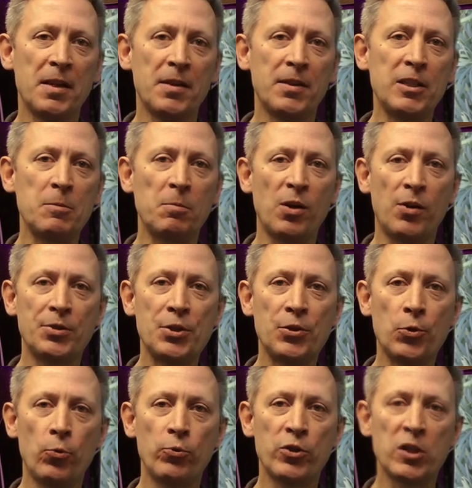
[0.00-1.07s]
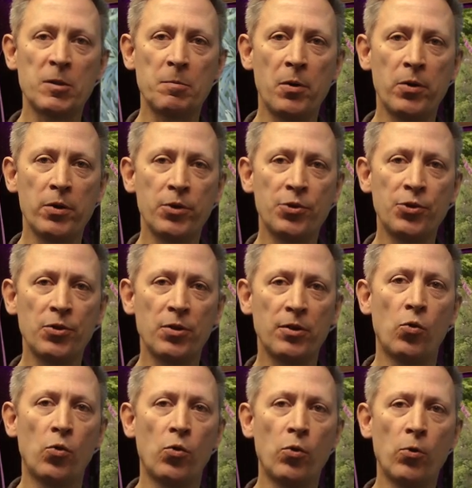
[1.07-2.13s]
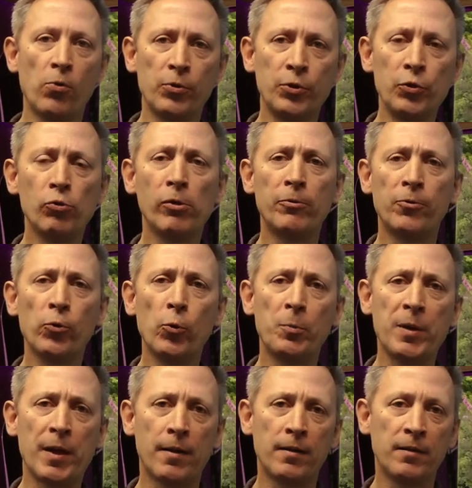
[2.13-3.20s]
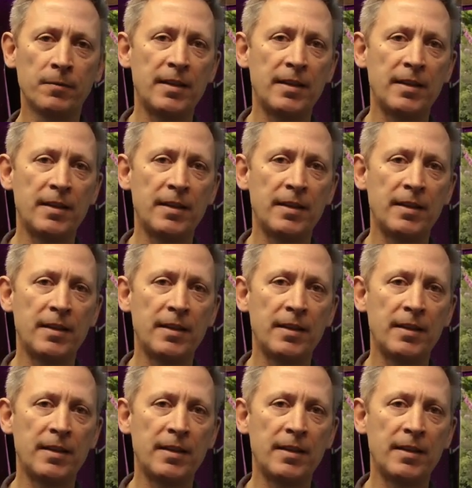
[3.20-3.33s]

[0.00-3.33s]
This plant is called a spurge or urophobia.